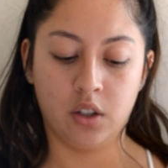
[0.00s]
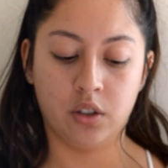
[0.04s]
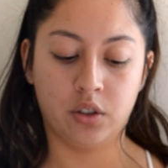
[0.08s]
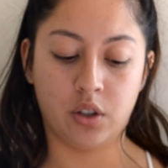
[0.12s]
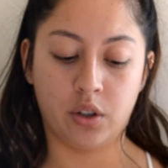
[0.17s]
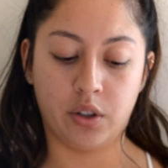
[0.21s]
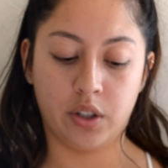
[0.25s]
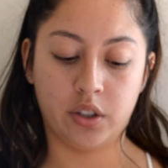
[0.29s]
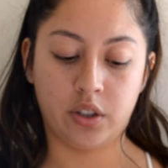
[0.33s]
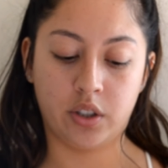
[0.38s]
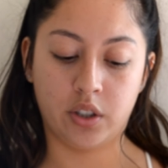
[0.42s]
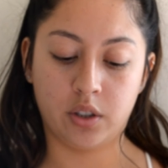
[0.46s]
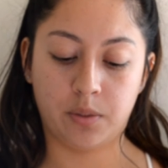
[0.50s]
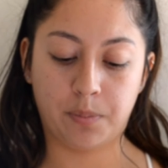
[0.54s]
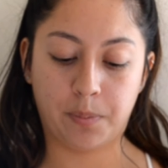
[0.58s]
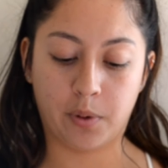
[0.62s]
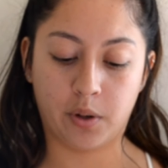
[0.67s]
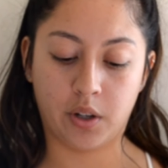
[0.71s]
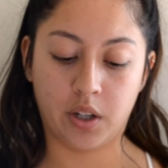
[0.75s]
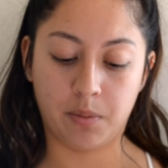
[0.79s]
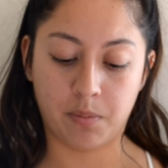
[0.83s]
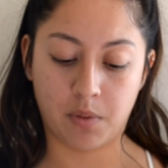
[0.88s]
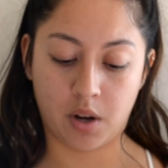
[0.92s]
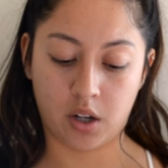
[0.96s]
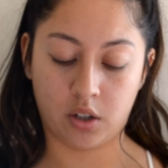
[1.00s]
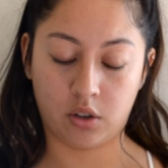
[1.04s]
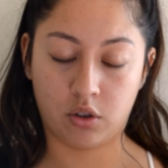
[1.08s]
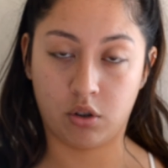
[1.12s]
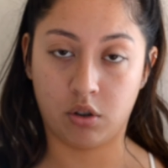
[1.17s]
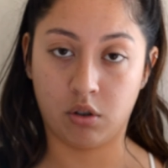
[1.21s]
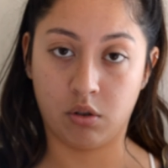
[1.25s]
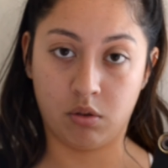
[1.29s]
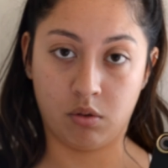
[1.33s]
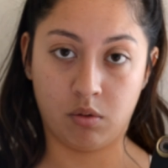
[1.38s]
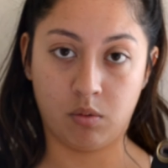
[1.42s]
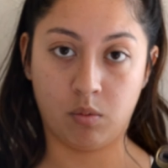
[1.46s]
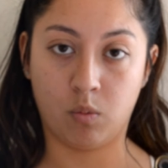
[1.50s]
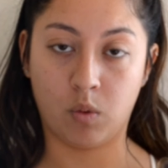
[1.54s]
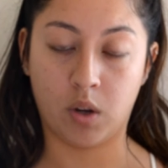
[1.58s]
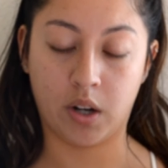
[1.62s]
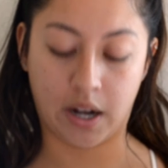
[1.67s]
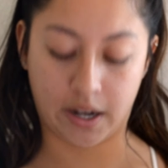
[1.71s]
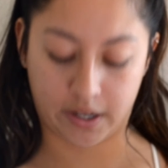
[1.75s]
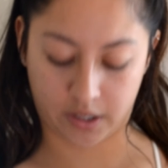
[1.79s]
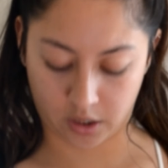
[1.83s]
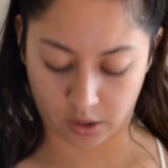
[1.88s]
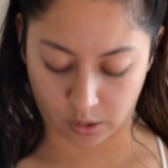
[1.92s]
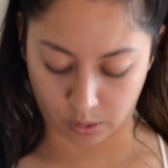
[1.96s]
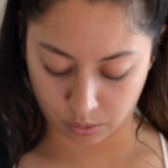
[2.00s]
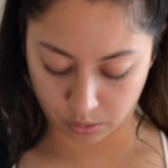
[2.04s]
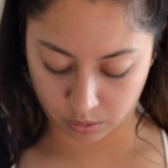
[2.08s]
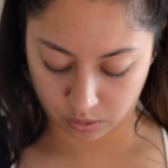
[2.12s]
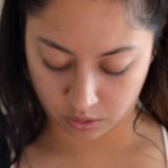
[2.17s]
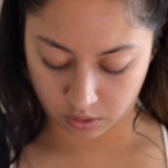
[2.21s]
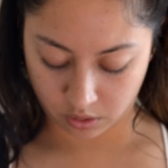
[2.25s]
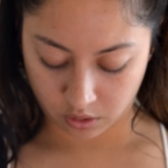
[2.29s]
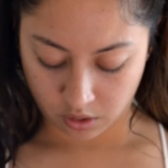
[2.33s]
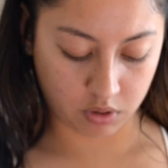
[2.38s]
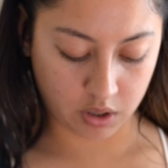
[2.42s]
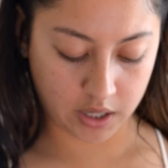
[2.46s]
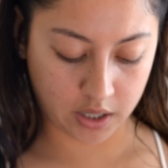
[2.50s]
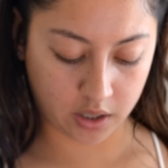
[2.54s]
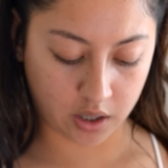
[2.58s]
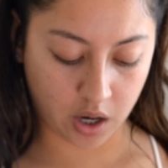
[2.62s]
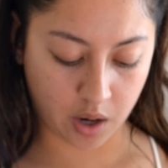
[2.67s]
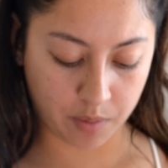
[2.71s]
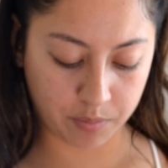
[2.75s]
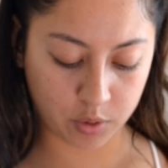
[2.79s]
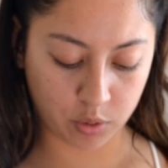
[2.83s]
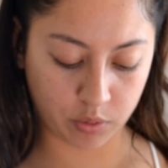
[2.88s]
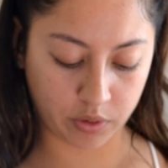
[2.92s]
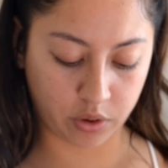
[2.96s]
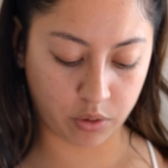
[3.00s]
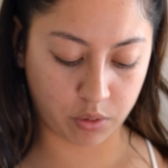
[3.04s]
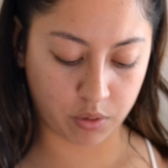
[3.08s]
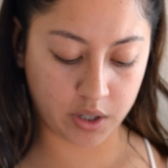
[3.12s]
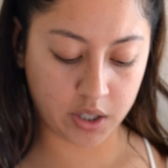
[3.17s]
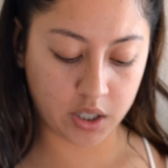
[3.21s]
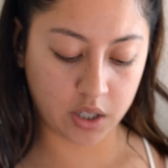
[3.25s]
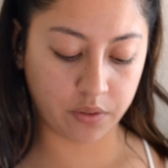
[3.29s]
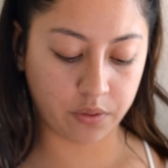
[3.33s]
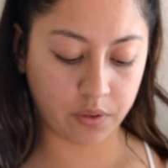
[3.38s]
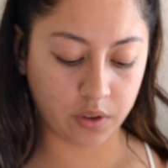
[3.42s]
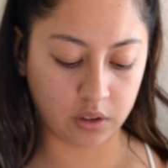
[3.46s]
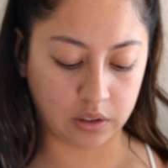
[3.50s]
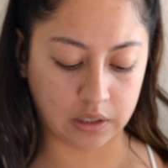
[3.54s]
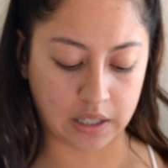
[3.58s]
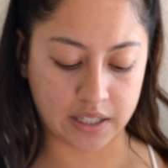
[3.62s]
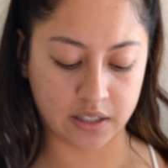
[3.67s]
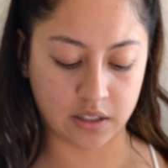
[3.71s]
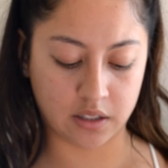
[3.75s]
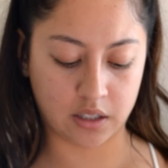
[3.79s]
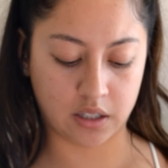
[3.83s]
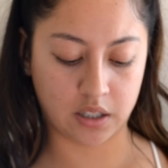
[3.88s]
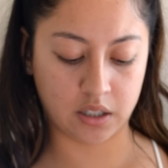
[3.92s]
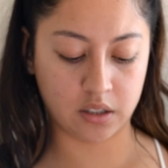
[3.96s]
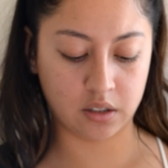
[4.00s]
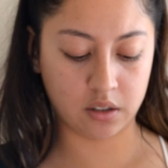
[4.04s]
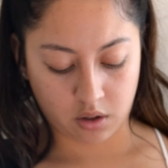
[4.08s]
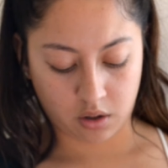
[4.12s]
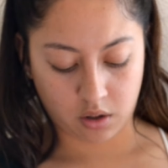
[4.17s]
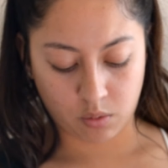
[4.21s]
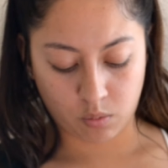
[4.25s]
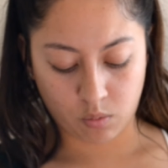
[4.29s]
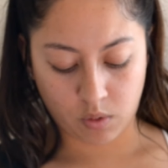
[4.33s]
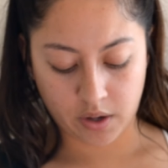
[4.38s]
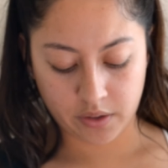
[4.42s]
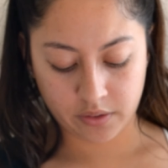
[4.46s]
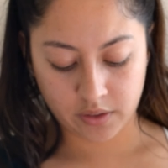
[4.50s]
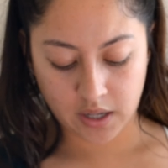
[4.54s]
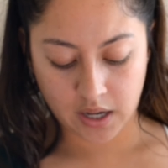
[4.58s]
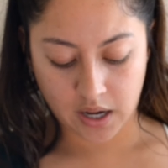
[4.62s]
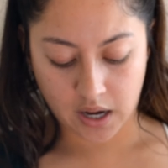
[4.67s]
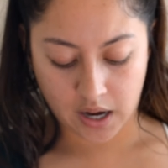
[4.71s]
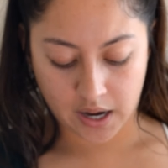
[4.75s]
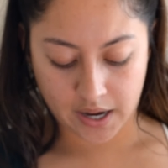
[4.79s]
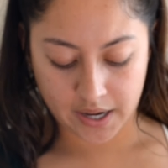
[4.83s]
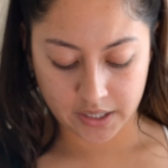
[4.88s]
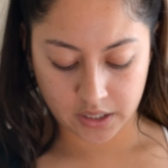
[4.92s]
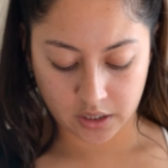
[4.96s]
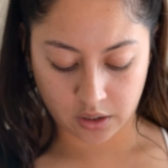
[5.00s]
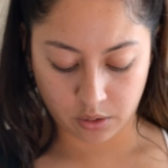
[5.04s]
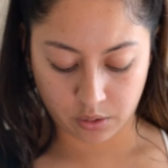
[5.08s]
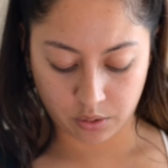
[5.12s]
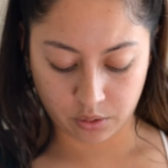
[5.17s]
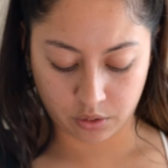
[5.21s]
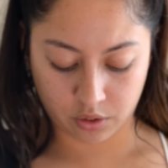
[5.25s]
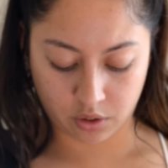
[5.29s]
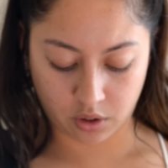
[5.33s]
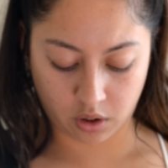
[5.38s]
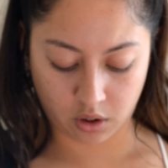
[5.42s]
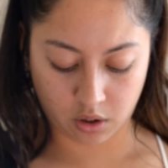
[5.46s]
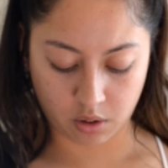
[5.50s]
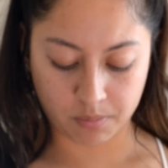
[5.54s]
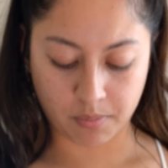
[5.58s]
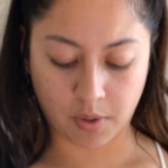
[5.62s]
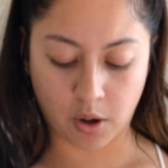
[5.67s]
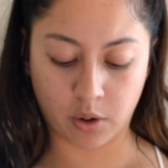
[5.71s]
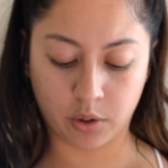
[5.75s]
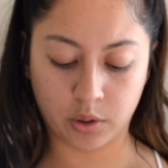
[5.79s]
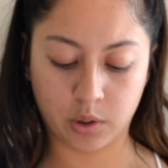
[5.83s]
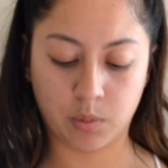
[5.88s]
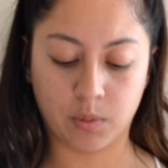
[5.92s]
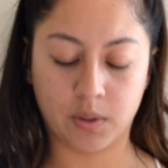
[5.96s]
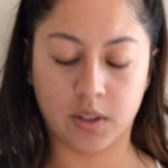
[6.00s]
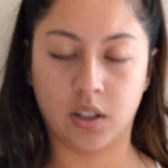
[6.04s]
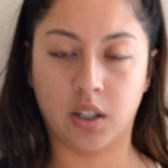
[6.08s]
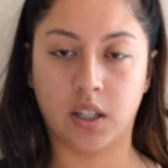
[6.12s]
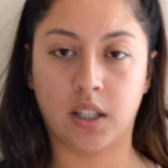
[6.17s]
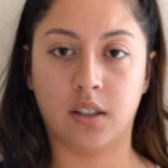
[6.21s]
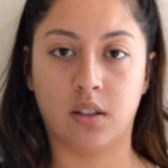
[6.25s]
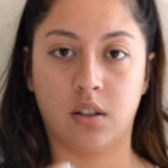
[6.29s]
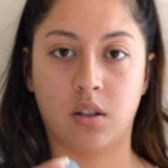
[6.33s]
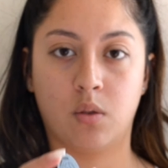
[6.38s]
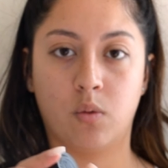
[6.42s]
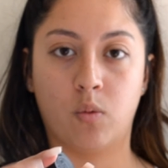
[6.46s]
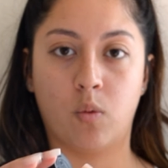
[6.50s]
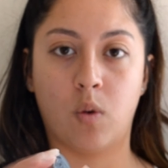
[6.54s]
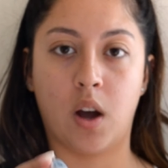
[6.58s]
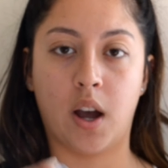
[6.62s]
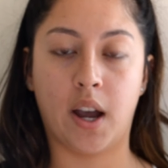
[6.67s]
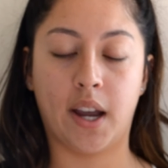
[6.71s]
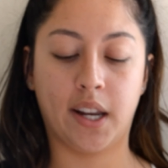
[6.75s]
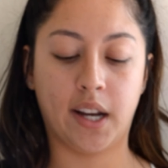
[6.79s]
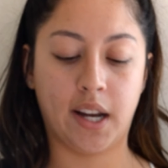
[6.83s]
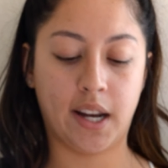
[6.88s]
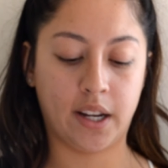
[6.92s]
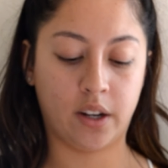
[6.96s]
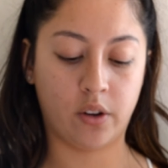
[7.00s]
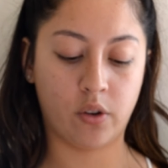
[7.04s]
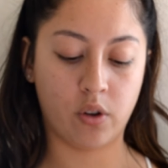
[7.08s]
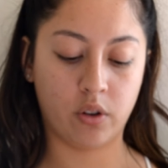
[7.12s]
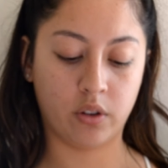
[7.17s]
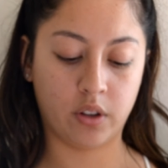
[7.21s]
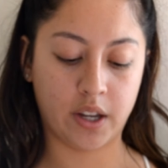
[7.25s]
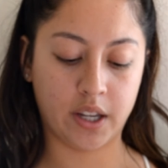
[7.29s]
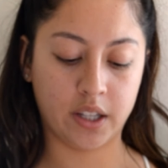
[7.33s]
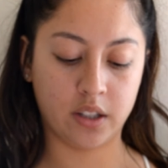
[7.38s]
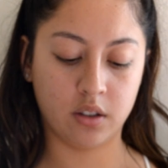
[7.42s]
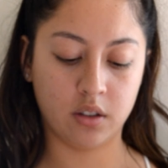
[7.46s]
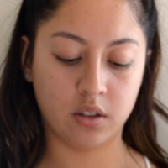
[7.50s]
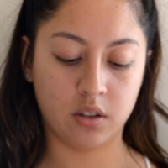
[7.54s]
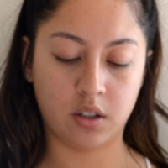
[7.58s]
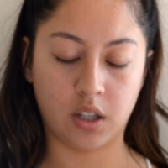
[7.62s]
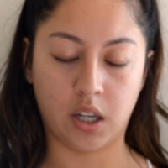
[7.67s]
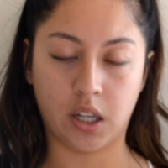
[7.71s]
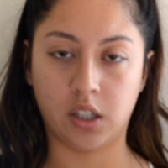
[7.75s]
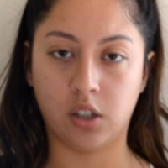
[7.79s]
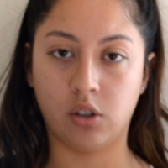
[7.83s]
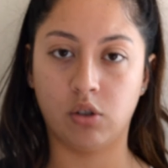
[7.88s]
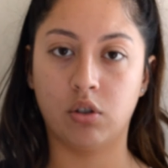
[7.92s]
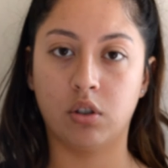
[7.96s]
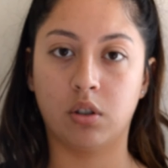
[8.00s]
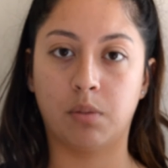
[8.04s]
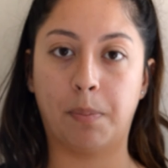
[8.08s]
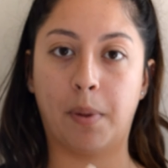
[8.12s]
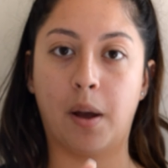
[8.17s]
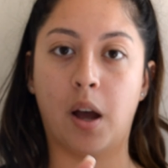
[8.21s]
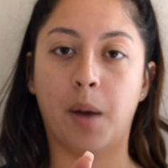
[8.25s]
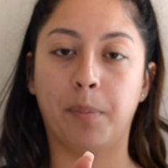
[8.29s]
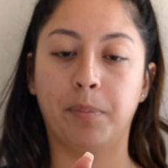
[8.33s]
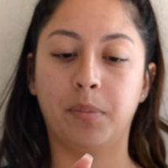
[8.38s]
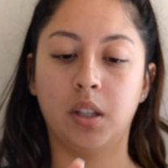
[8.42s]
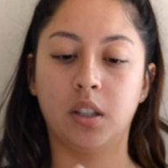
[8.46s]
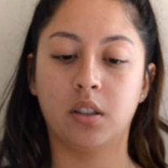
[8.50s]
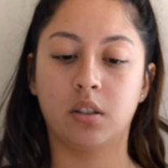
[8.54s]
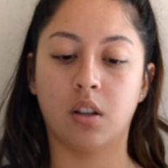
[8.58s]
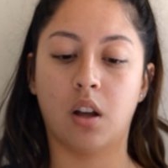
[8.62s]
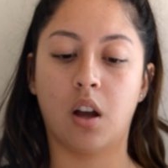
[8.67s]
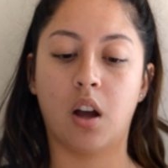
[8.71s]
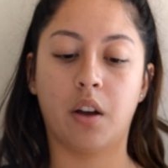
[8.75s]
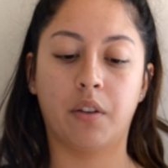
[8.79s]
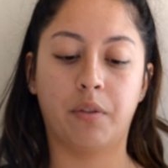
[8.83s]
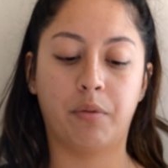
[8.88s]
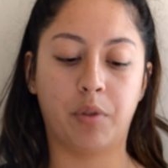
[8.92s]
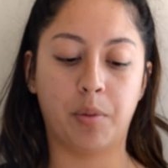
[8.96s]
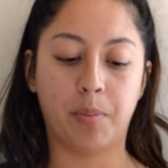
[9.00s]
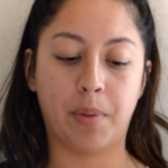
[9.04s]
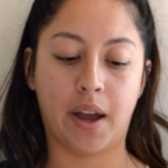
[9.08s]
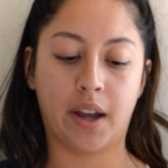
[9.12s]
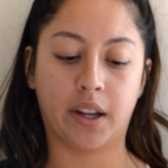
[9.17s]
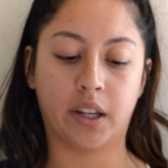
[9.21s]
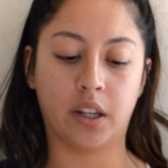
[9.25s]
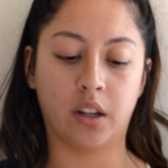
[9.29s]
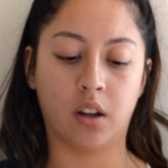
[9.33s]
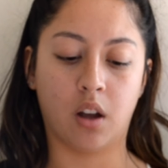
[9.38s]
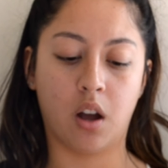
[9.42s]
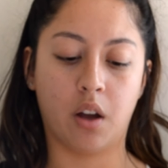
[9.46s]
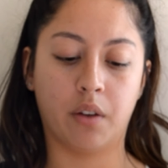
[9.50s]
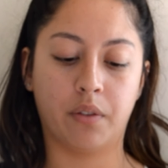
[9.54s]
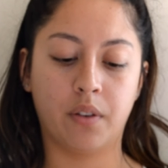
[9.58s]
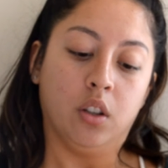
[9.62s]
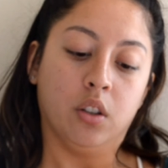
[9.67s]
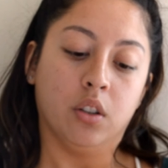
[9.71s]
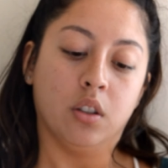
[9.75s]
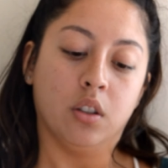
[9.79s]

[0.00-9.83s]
So this is pretty much what I used. It comes with 3 different lenses. The one that I used the most is the wide angle lens, and you just pop this off, the backing off,